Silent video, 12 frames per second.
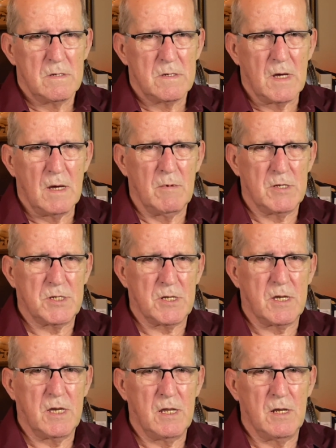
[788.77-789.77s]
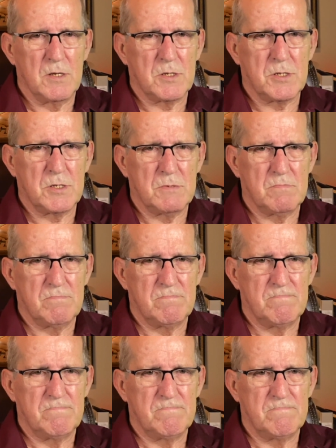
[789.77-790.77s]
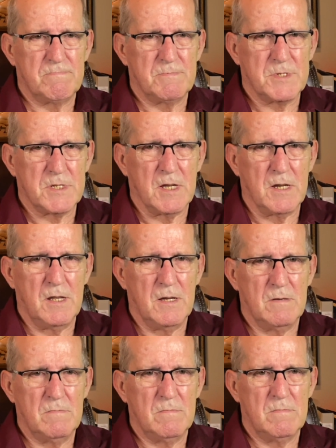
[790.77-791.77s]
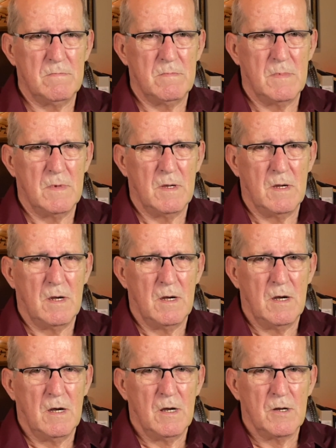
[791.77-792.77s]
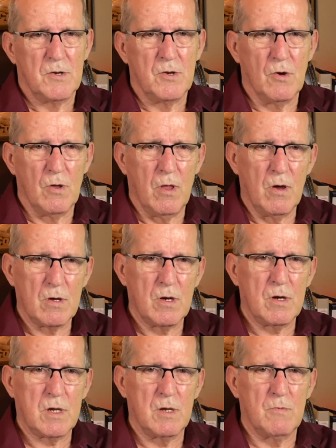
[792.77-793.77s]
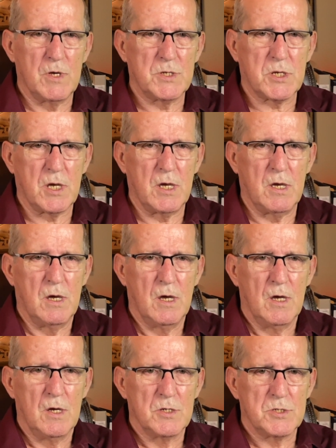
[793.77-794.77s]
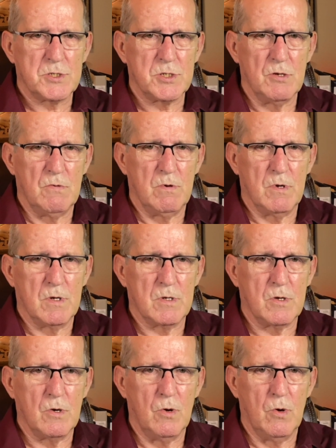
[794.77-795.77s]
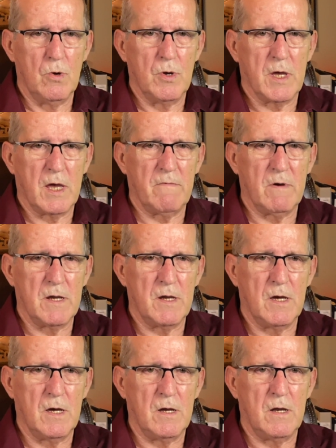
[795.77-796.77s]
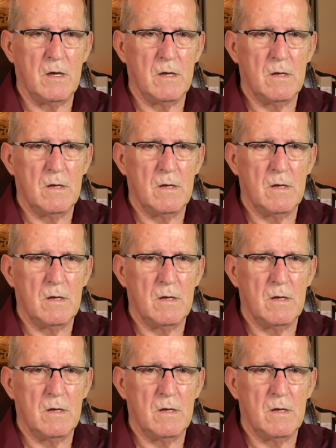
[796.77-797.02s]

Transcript: Thomas Aquinas said, no longer can we say, silver and gold have I none.